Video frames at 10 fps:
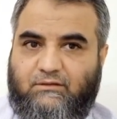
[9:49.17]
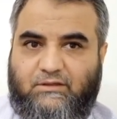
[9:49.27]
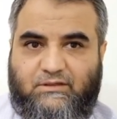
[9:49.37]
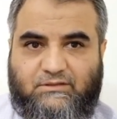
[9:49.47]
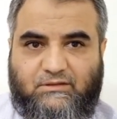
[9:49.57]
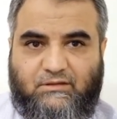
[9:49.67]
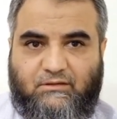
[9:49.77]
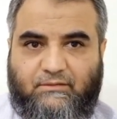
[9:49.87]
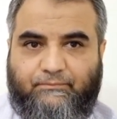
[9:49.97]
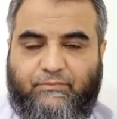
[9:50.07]
these
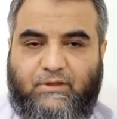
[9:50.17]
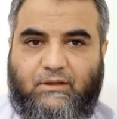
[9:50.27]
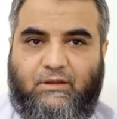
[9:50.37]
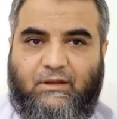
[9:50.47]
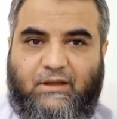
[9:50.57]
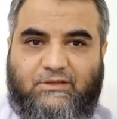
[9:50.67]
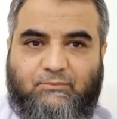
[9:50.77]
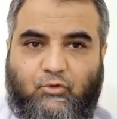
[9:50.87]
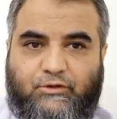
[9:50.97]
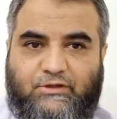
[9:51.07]

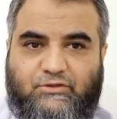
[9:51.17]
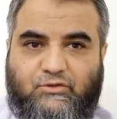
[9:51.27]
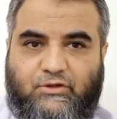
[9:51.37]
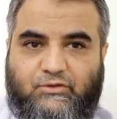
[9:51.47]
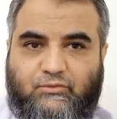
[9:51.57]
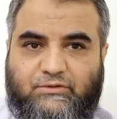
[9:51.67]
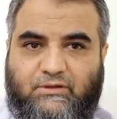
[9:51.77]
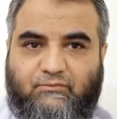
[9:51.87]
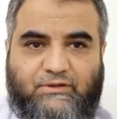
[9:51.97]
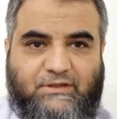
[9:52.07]
antibodies you are
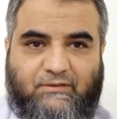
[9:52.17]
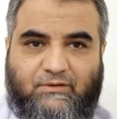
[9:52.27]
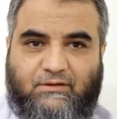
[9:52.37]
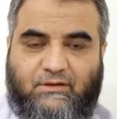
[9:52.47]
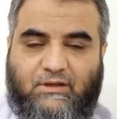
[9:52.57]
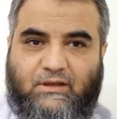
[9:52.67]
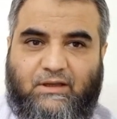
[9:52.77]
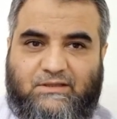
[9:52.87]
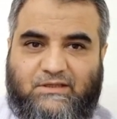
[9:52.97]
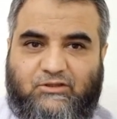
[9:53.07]
using, whatever,
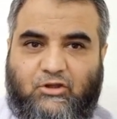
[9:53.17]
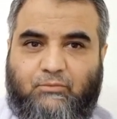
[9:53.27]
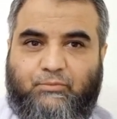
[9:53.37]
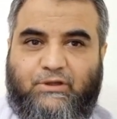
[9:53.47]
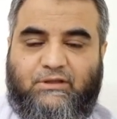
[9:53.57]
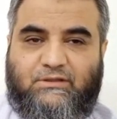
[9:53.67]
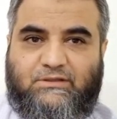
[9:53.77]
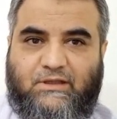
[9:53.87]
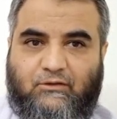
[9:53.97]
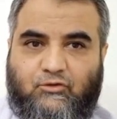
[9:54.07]
azathioprine,
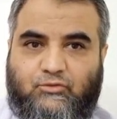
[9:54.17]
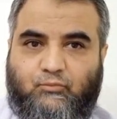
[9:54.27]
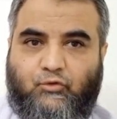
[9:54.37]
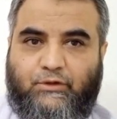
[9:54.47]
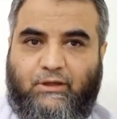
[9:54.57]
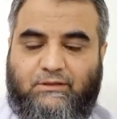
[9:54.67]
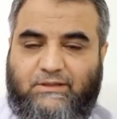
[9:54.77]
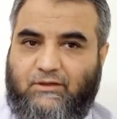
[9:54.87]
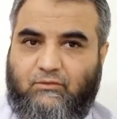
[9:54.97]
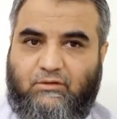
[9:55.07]

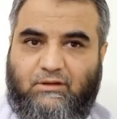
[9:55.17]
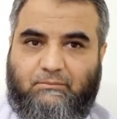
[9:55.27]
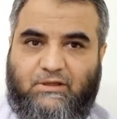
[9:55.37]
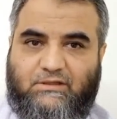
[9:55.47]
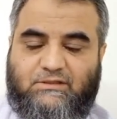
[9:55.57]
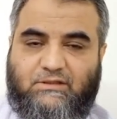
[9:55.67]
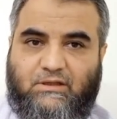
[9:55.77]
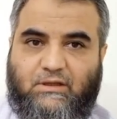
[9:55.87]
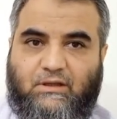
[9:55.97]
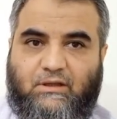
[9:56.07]
cyclosporine, tacrolimus,
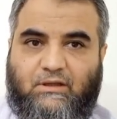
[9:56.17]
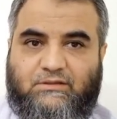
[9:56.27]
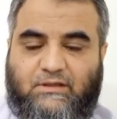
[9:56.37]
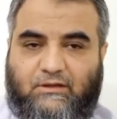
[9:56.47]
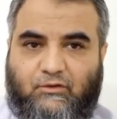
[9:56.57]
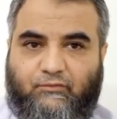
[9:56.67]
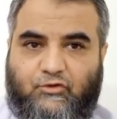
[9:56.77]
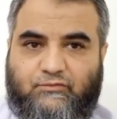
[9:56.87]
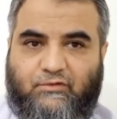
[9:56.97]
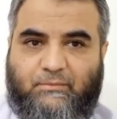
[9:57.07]

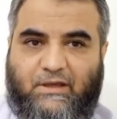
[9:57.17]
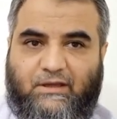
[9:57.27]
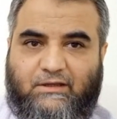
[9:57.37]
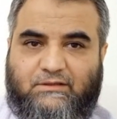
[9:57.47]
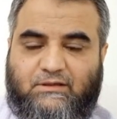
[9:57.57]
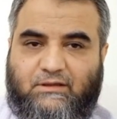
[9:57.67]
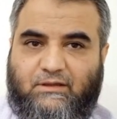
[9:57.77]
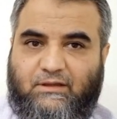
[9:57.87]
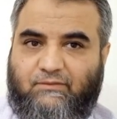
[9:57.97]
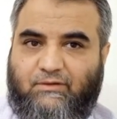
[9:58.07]
cyclophosphamide.
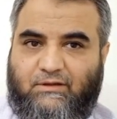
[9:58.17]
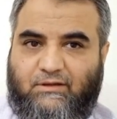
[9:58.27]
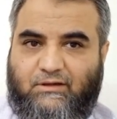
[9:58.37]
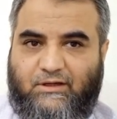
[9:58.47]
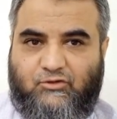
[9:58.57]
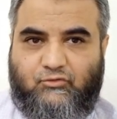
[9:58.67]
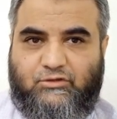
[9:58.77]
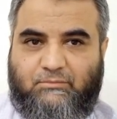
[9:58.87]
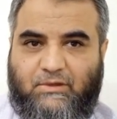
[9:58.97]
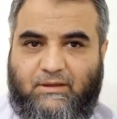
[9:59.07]
even
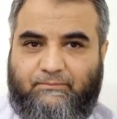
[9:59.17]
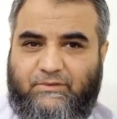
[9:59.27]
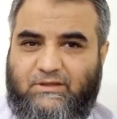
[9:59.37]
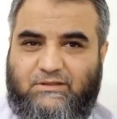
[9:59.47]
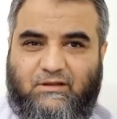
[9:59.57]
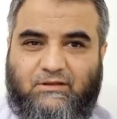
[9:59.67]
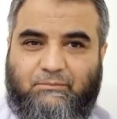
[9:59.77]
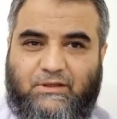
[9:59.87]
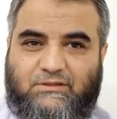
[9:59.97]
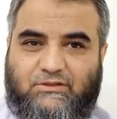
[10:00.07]
rituximab. These are
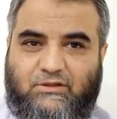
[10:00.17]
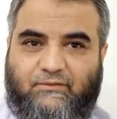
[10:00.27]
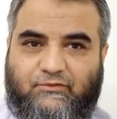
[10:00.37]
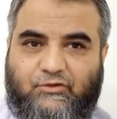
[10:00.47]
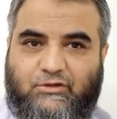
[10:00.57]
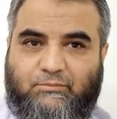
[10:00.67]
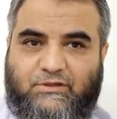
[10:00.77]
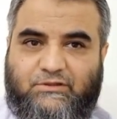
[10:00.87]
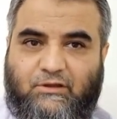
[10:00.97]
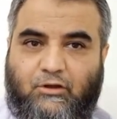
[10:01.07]
the mainstay of
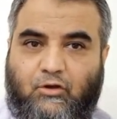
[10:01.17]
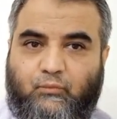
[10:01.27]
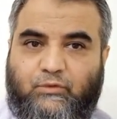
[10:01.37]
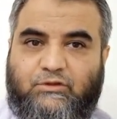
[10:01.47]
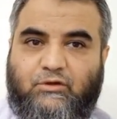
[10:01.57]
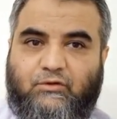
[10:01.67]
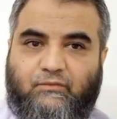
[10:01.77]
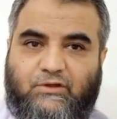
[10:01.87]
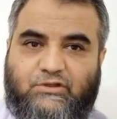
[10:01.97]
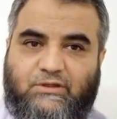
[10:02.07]
treatments along with the
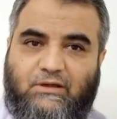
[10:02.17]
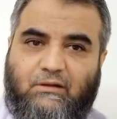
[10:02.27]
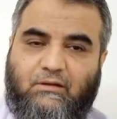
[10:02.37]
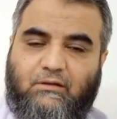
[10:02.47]
conventional